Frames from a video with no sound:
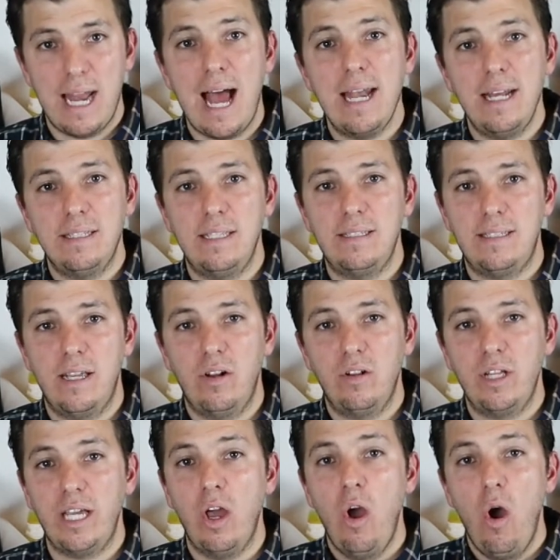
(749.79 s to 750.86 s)
not
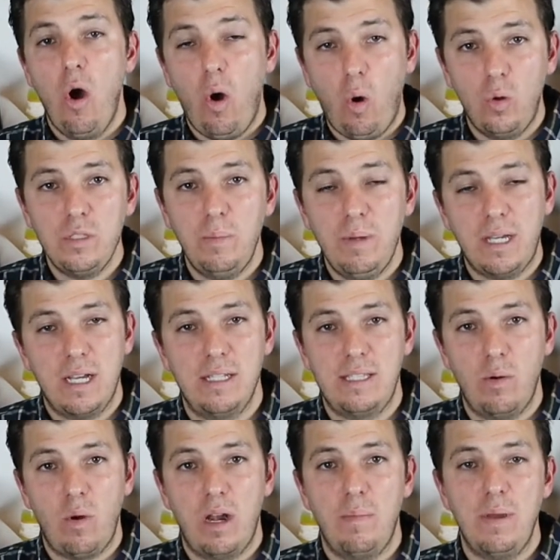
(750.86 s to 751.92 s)
necessarily only because
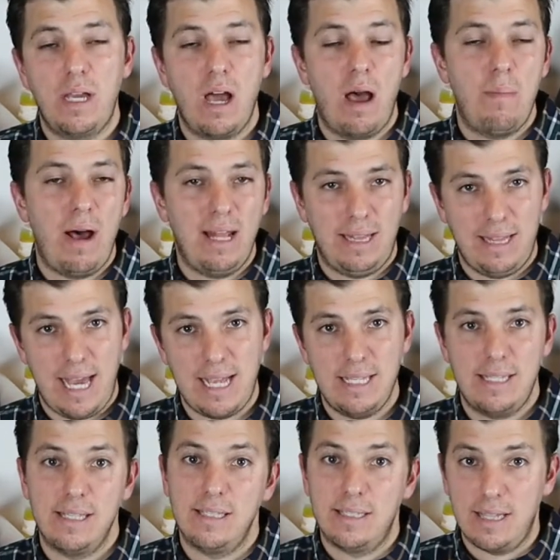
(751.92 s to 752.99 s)
they want to become a
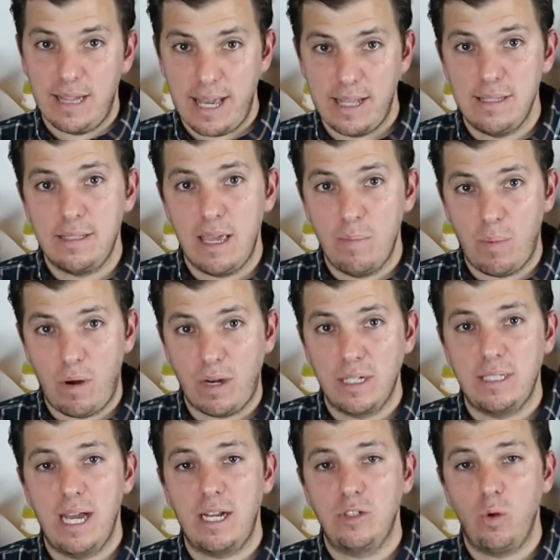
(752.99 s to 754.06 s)
licensed landscape
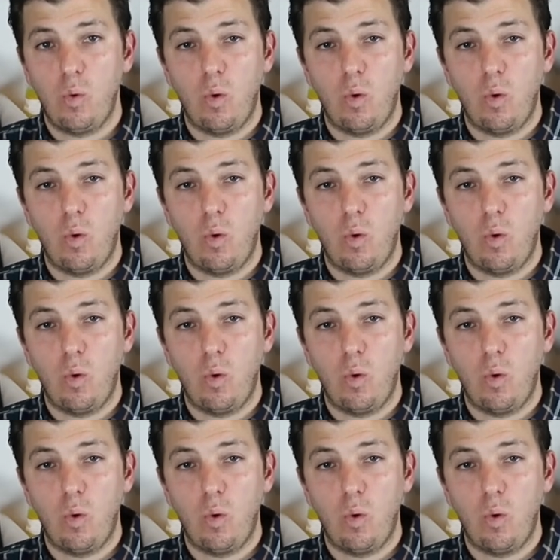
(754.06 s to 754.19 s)
architect